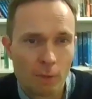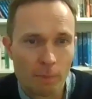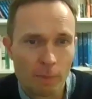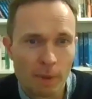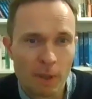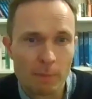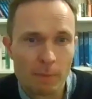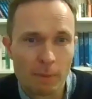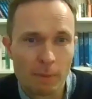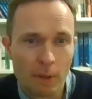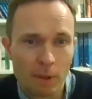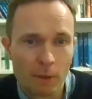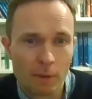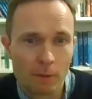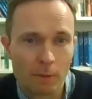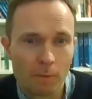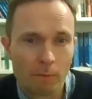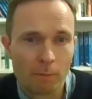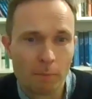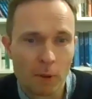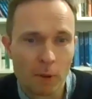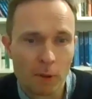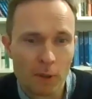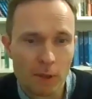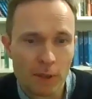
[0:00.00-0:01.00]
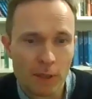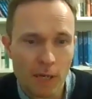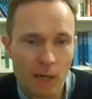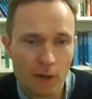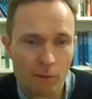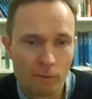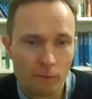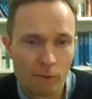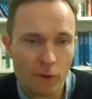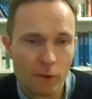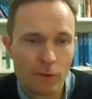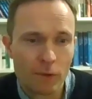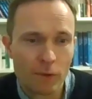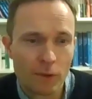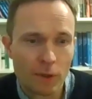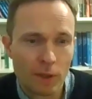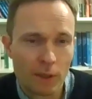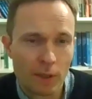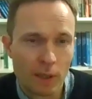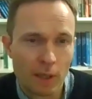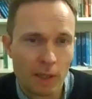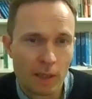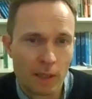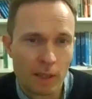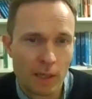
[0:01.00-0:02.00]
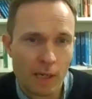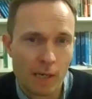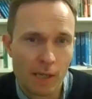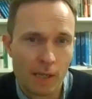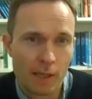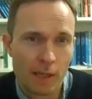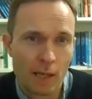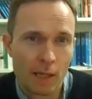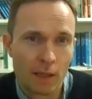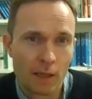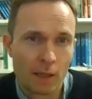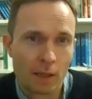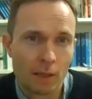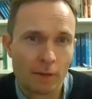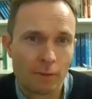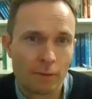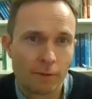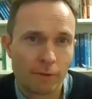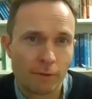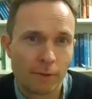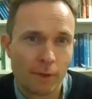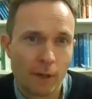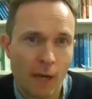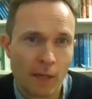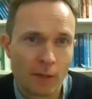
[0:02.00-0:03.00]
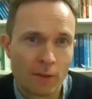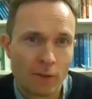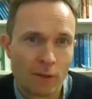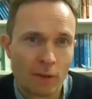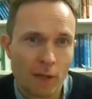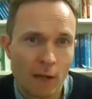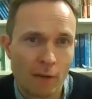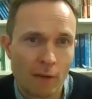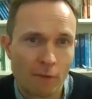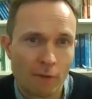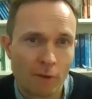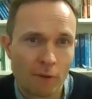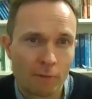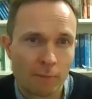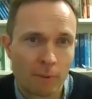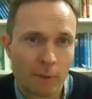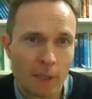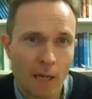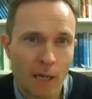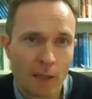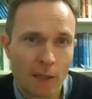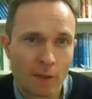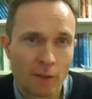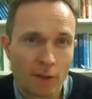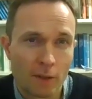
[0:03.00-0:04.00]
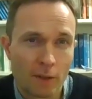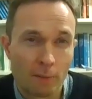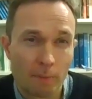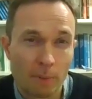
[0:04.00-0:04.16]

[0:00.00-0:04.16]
people putting down roots and needing that kind of extra level of protection. So